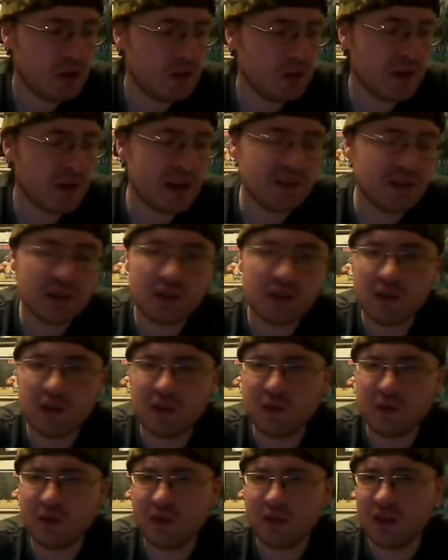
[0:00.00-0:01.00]
Finds out that
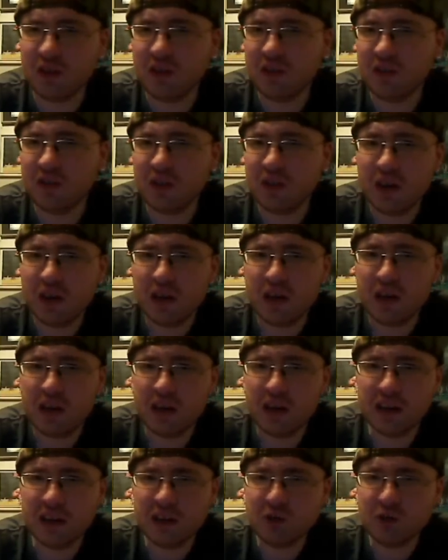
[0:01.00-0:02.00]
there's these
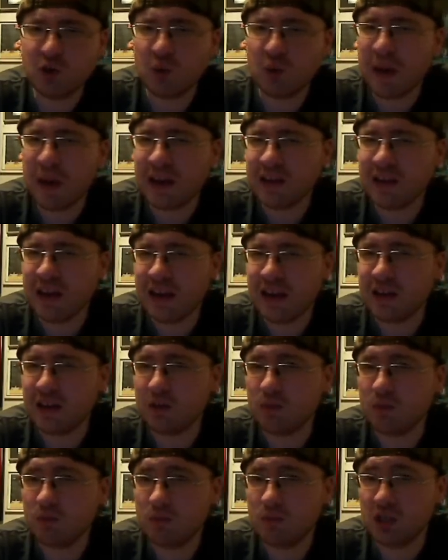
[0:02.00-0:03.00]
electromagnetic